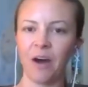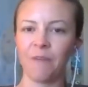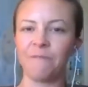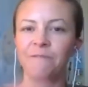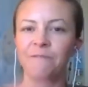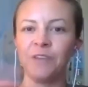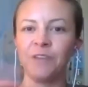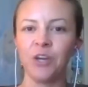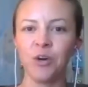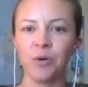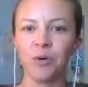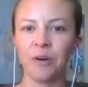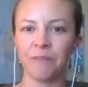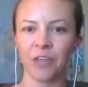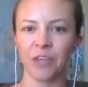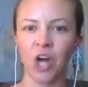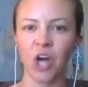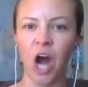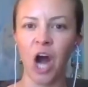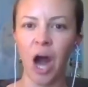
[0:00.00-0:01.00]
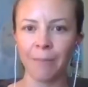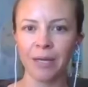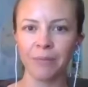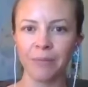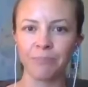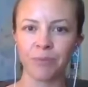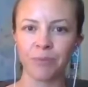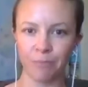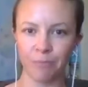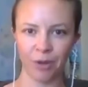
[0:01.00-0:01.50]
a, a, few of the
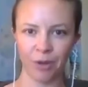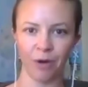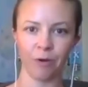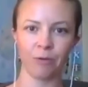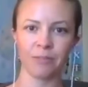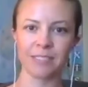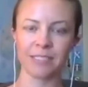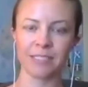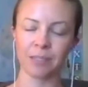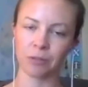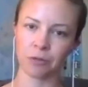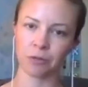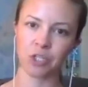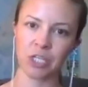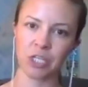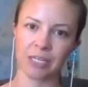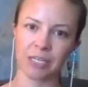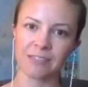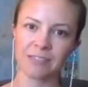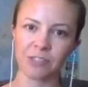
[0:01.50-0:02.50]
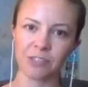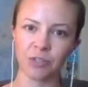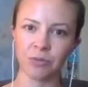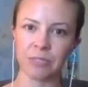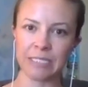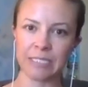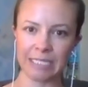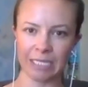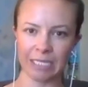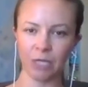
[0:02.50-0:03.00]
common proposed
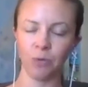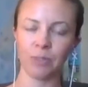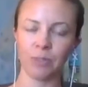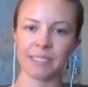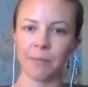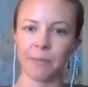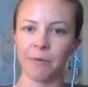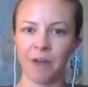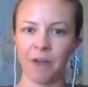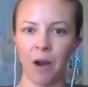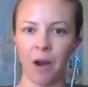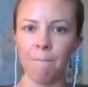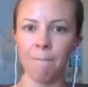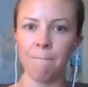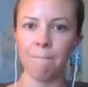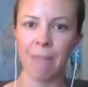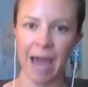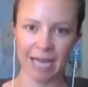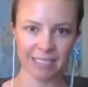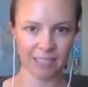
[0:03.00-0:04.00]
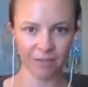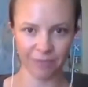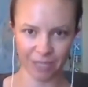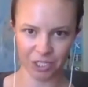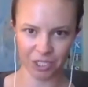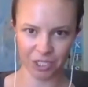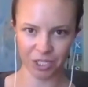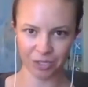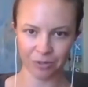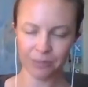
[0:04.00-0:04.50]
solutions to deal with some of our
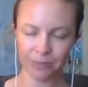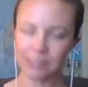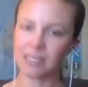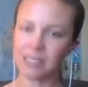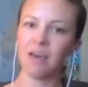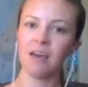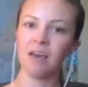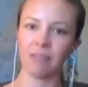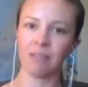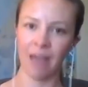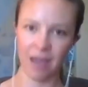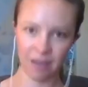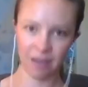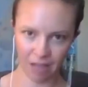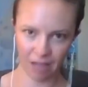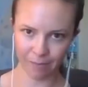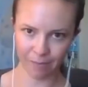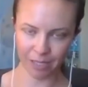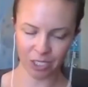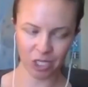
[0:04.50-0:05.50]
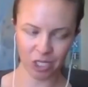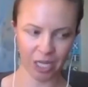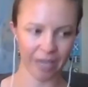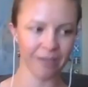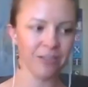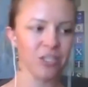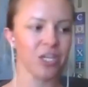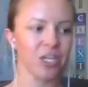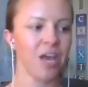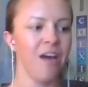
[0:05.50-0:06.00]
massive issues like
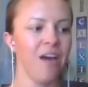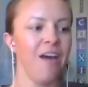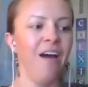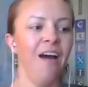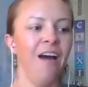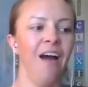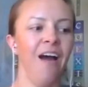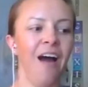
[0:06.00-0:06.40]
climate change.